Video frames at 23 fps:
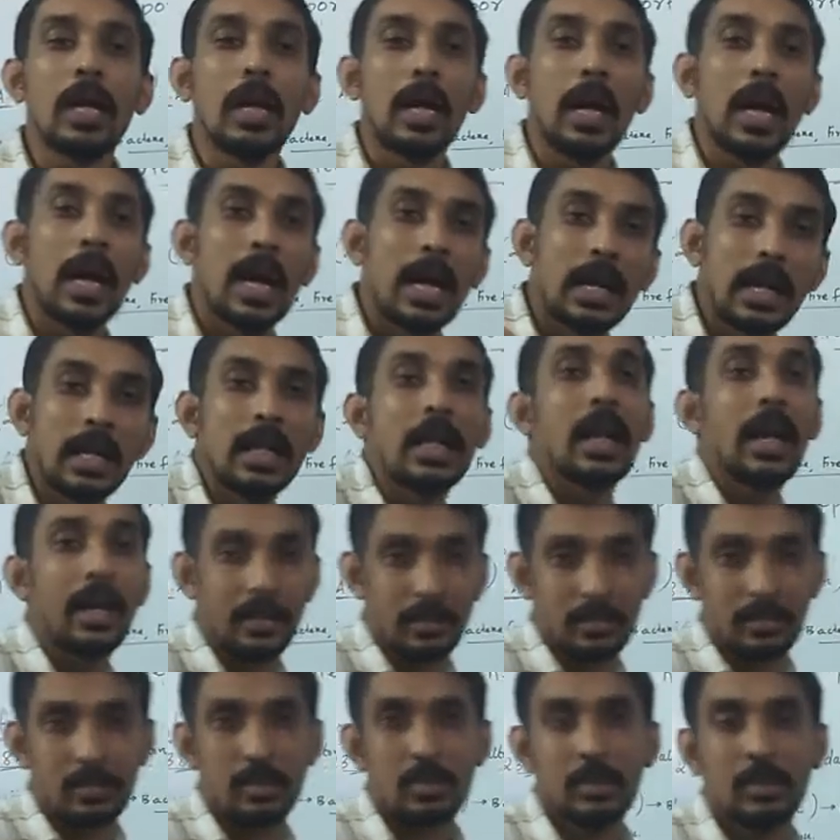
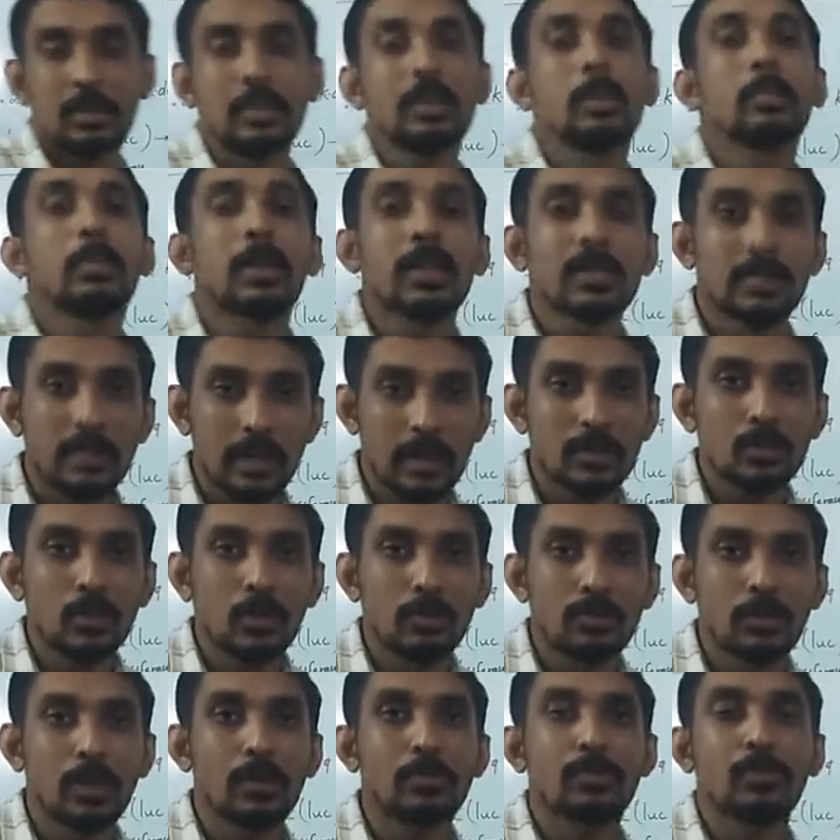analyze the presence
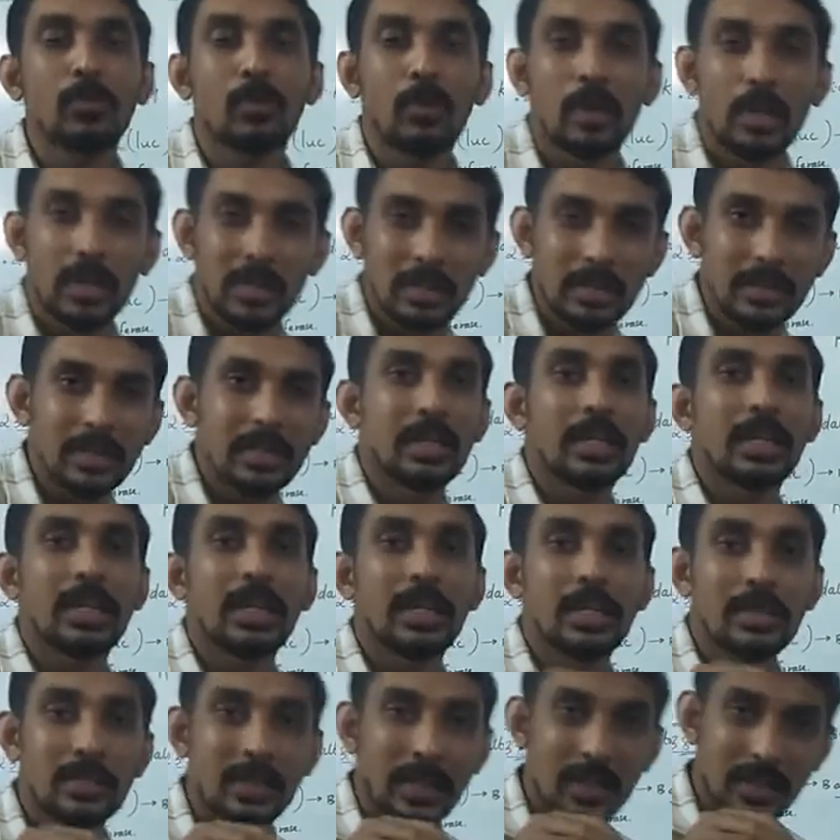of a foreign gene
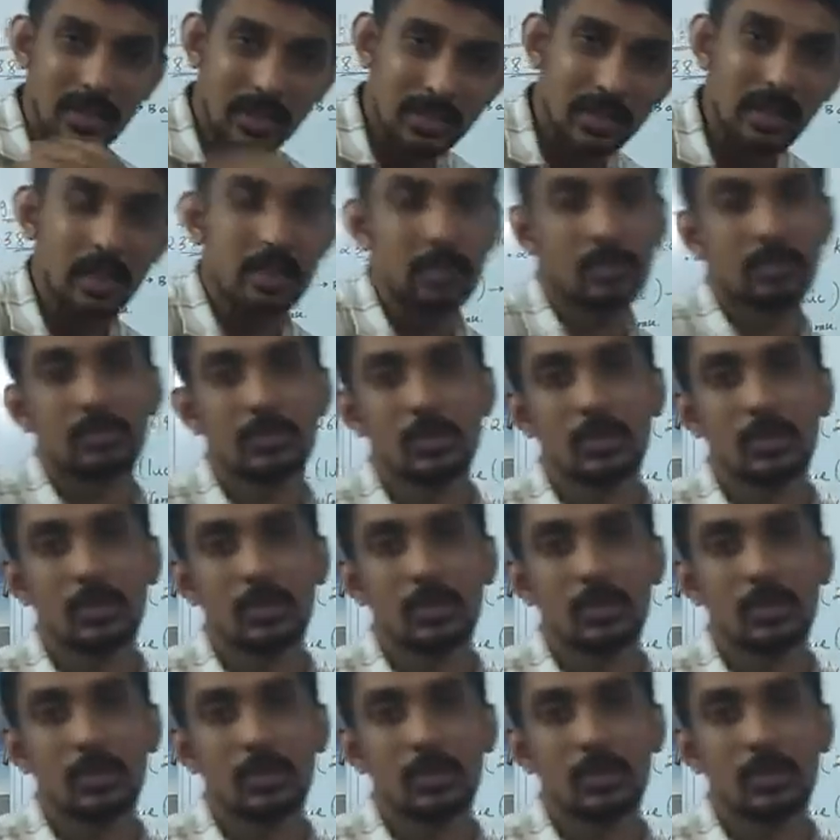inside the cell.